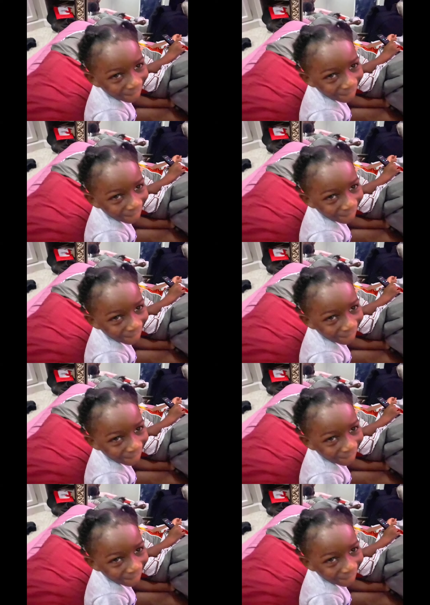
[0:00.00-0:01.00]

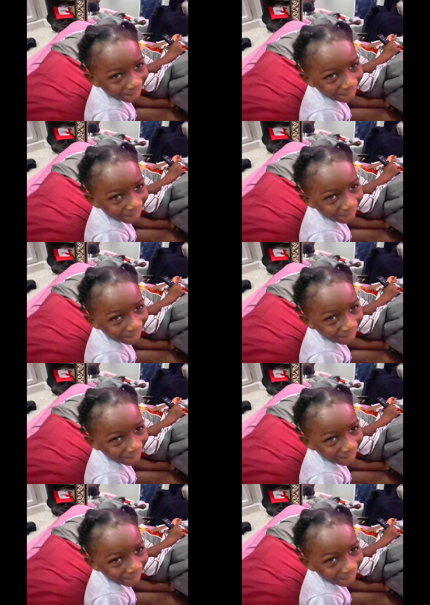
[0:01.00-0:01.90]
[no speech]